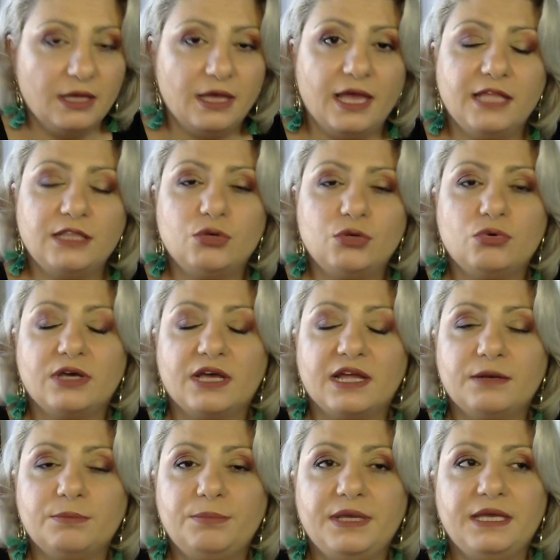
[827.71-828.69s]
And you
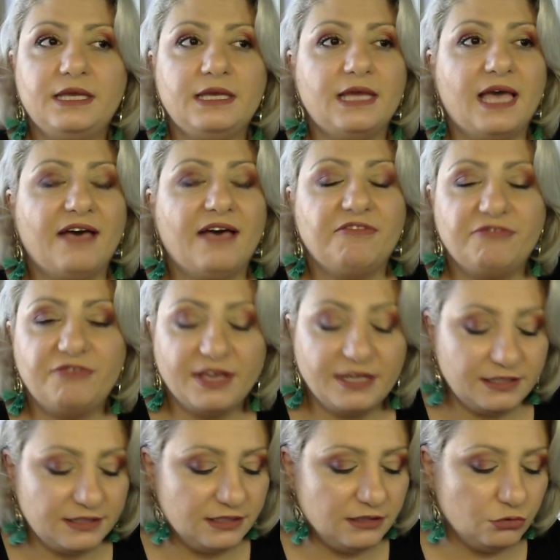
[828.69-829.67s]
can be
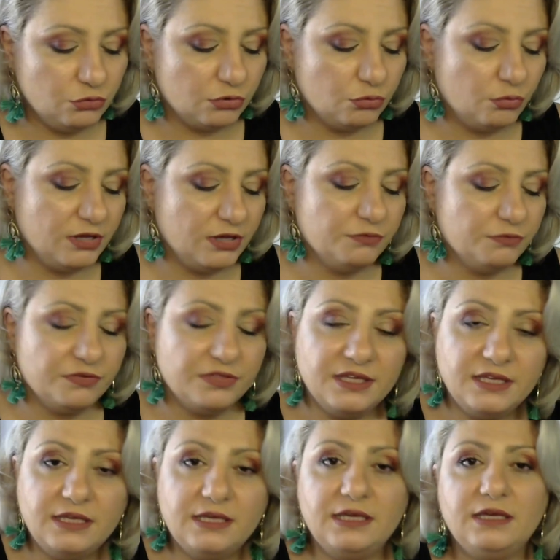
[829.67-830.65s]
affected, your way of
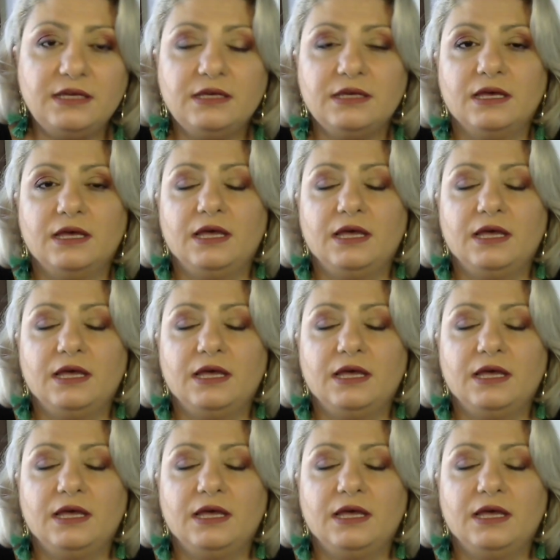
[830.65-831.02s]
thinking